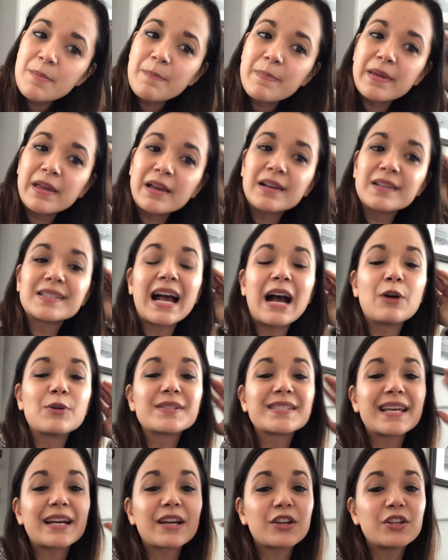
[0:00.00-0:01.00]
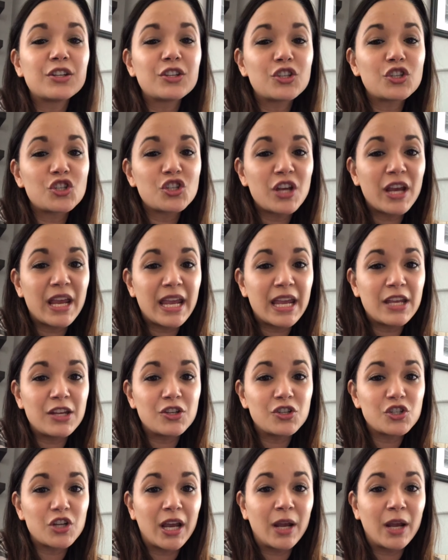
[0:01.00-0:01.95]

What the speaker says: Because how's that going to change